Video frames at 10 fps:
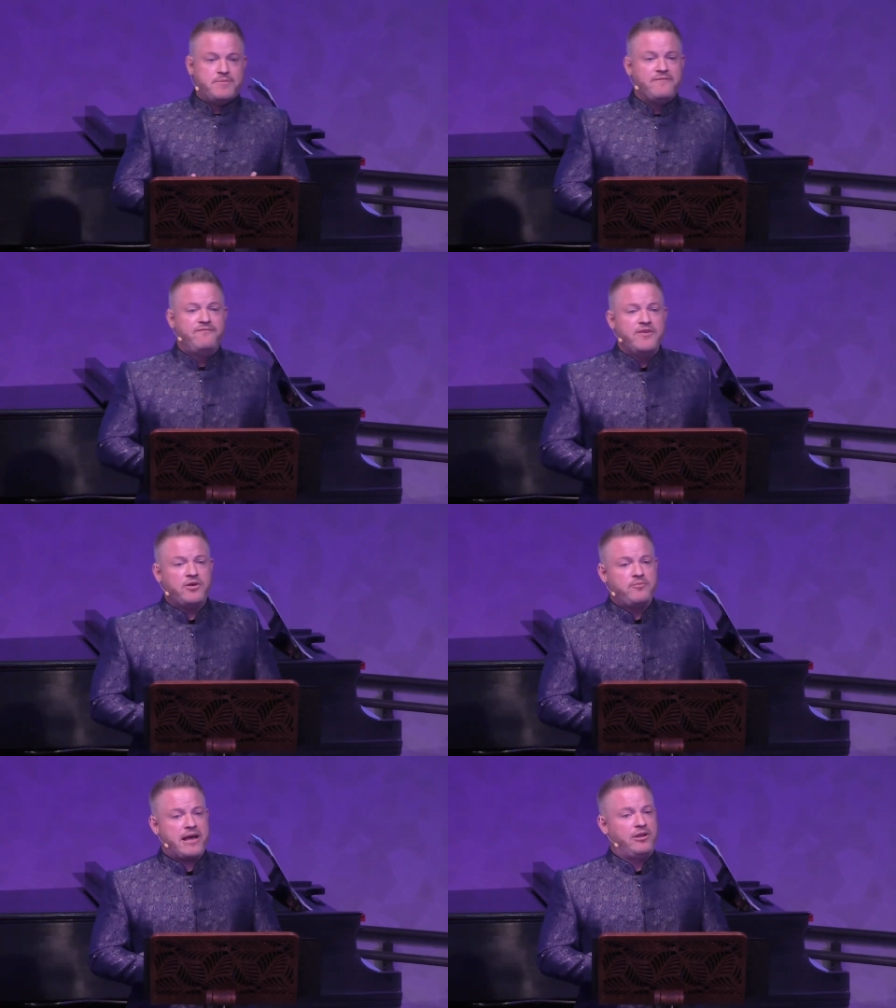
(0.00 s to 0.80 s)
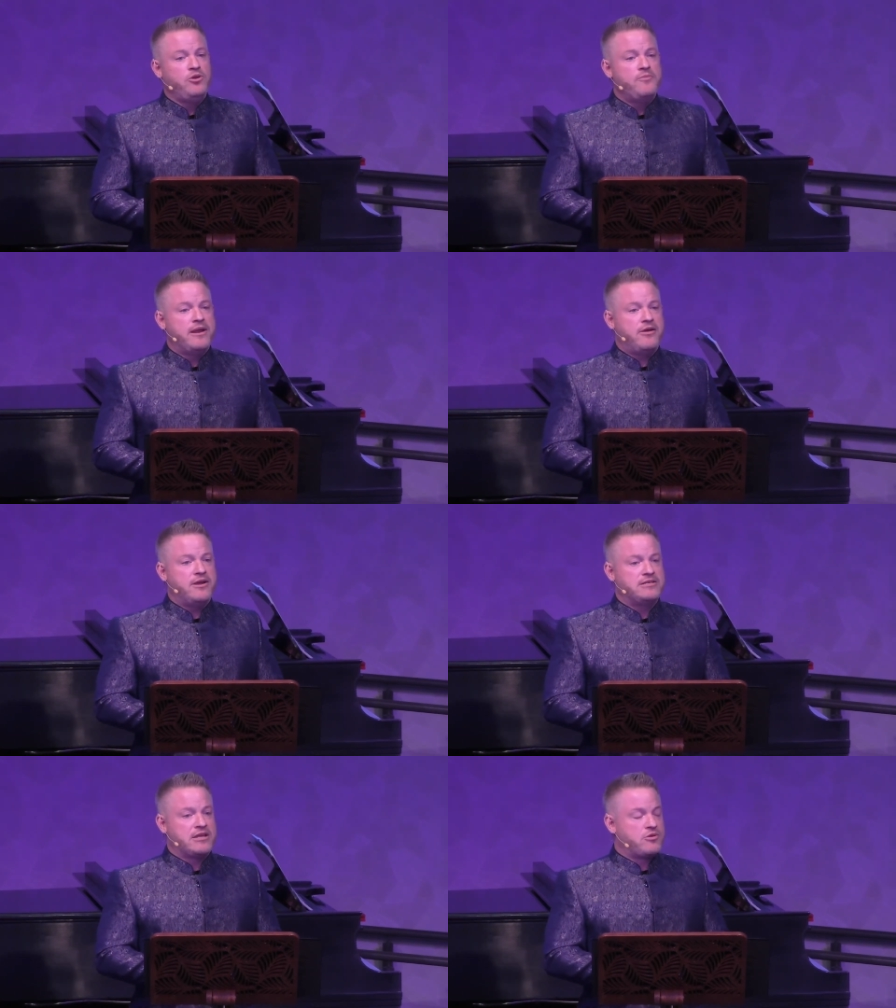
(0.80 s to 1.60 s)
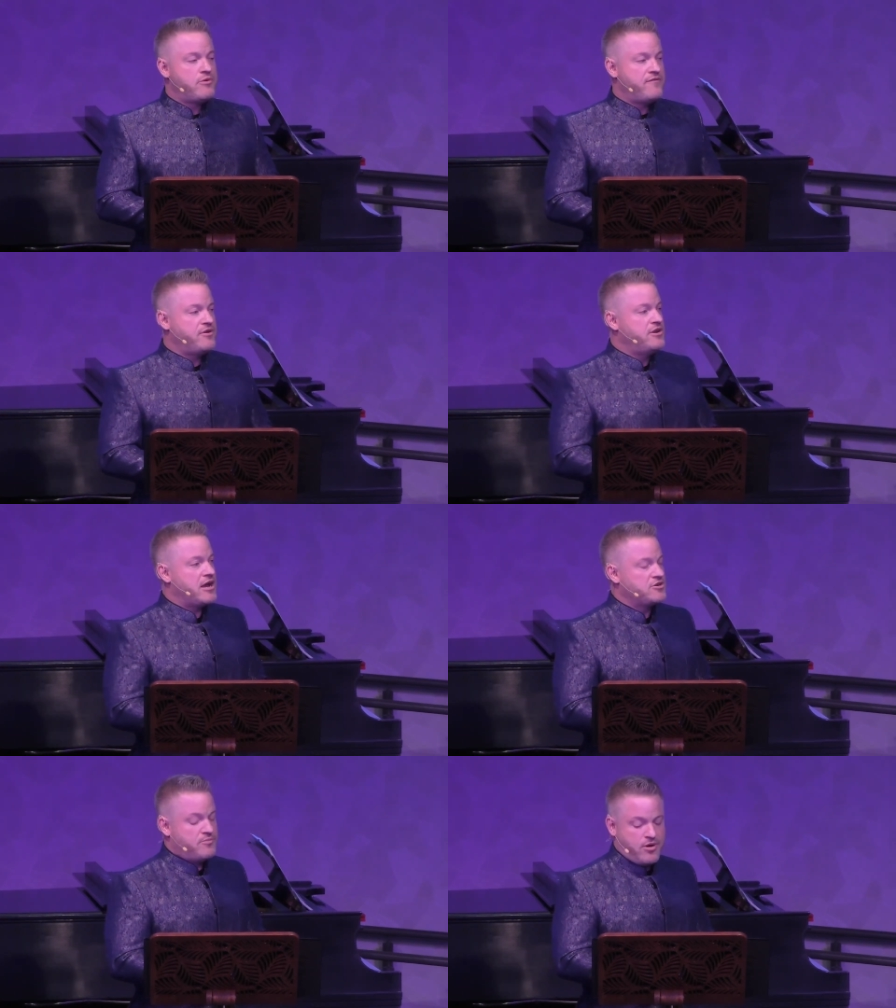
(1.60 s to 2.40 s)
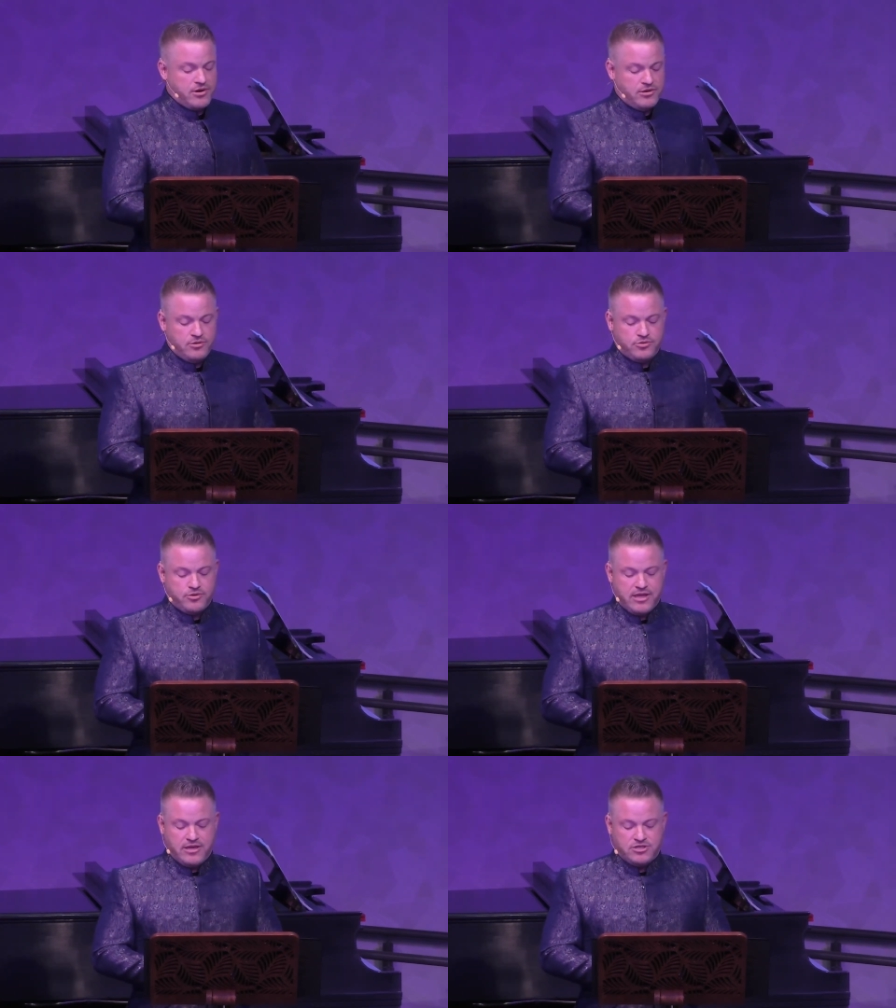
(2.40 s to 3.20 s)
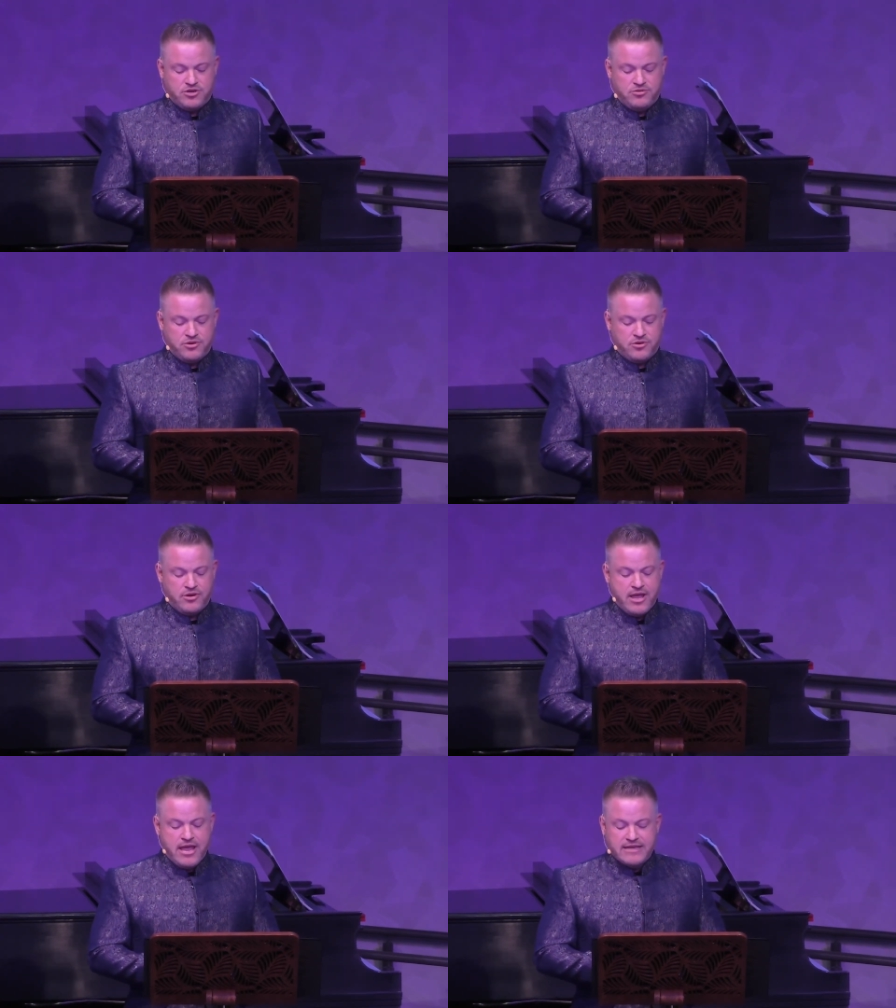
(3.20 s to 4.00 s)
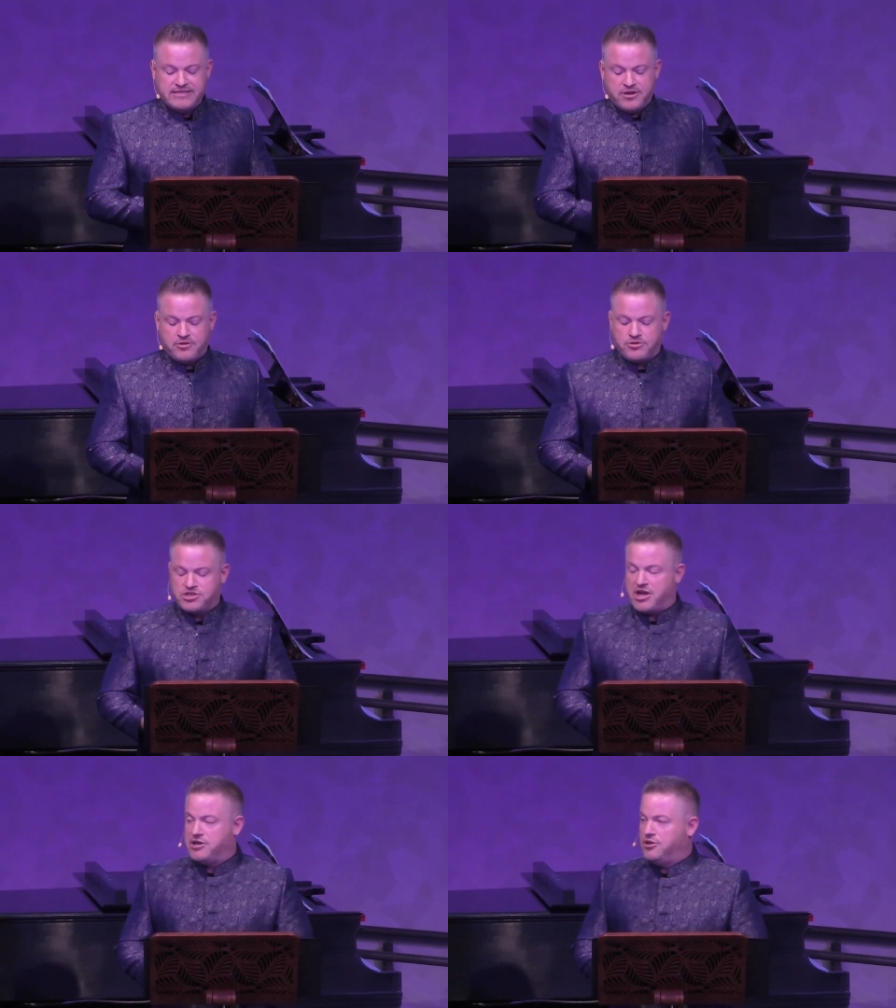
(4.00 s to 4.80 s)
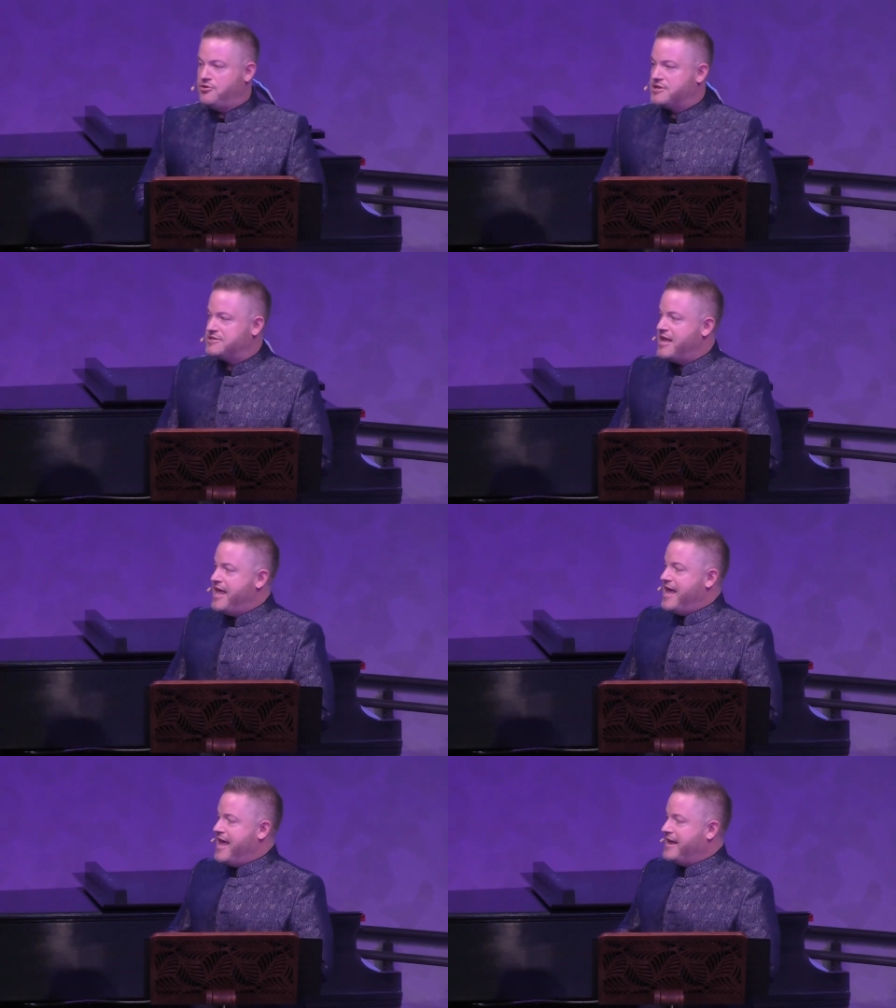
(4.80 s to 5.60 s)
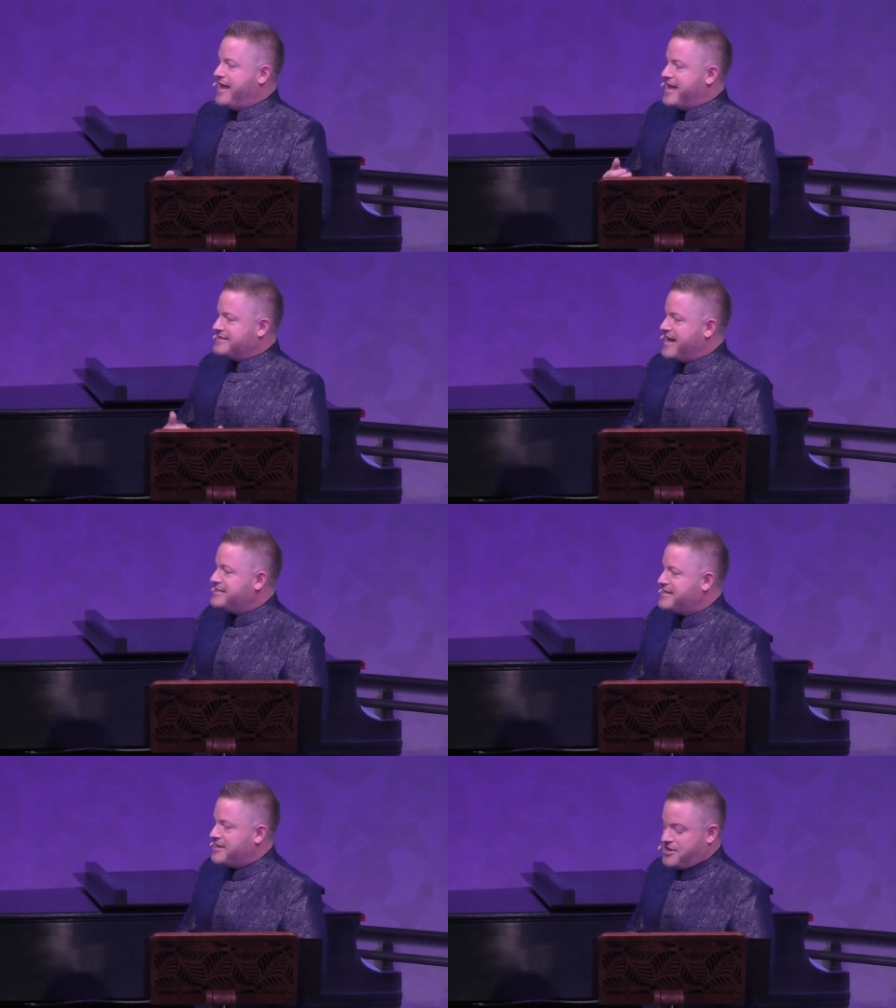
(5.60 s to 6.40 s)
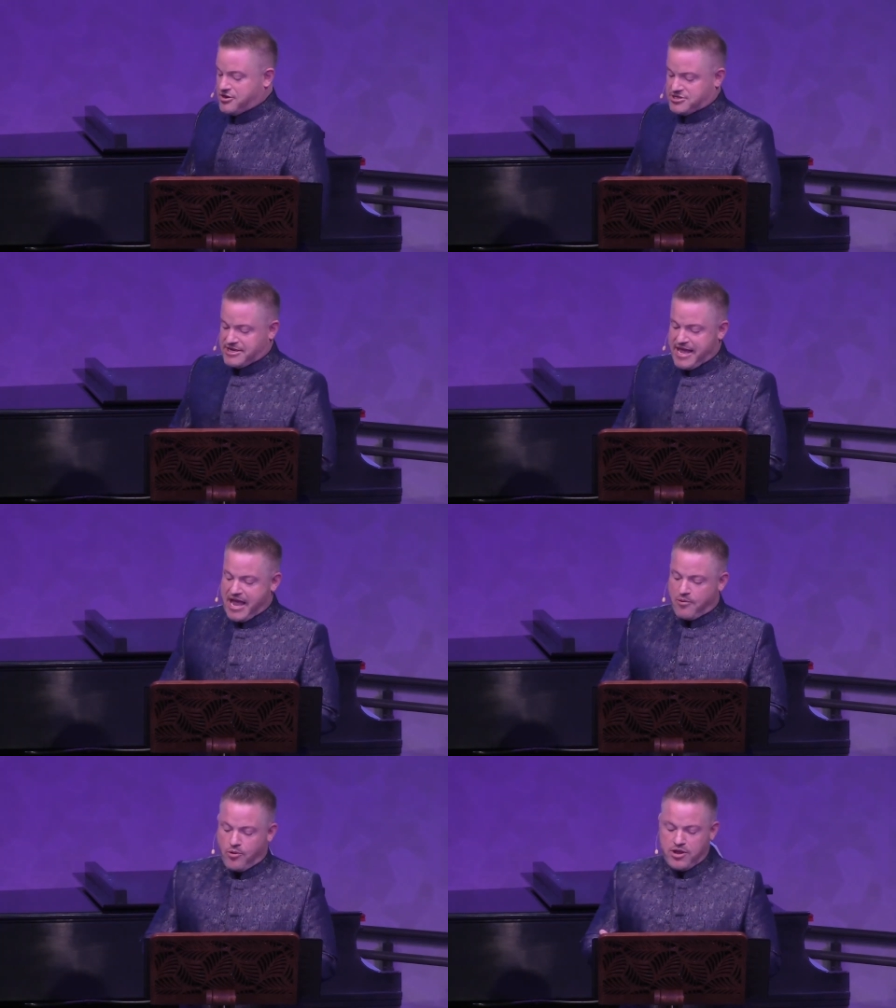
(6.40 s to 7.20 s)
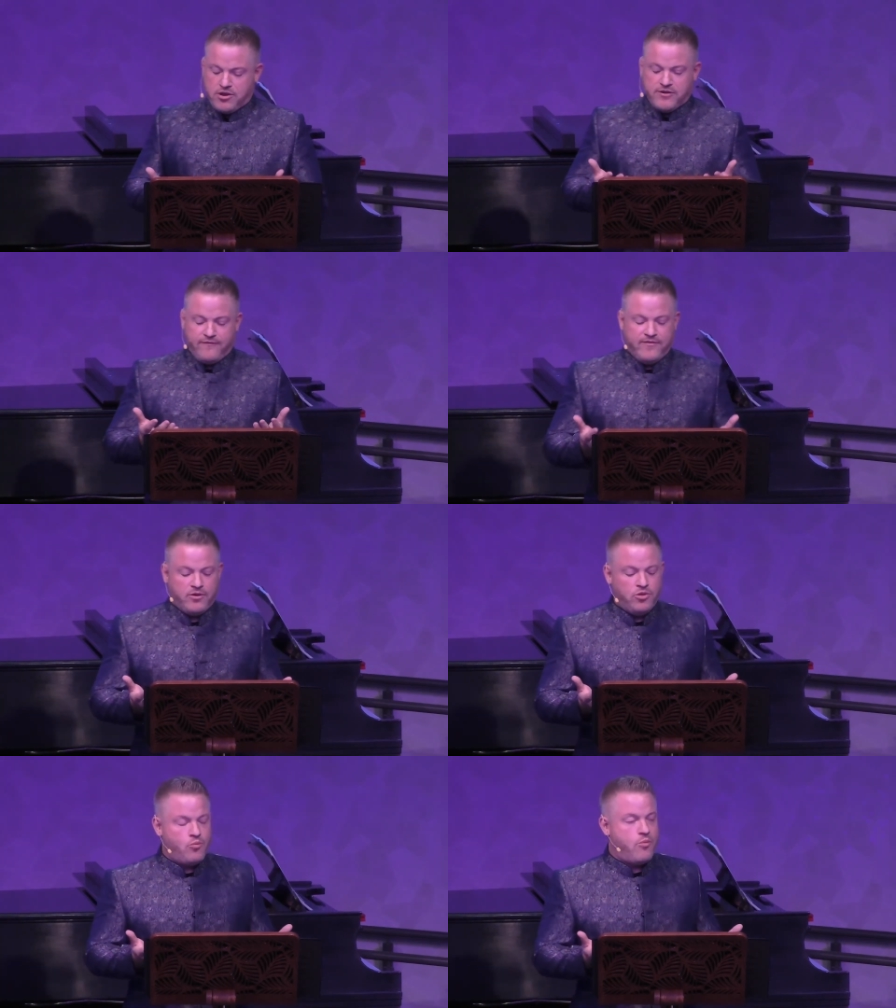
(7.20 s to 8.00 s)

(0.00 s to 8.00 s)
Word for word: been filled by luminaries like the Reverend Dr. Martin Luther King Jr. and Senator John Lewis. And as I stand here today, I want you to feel the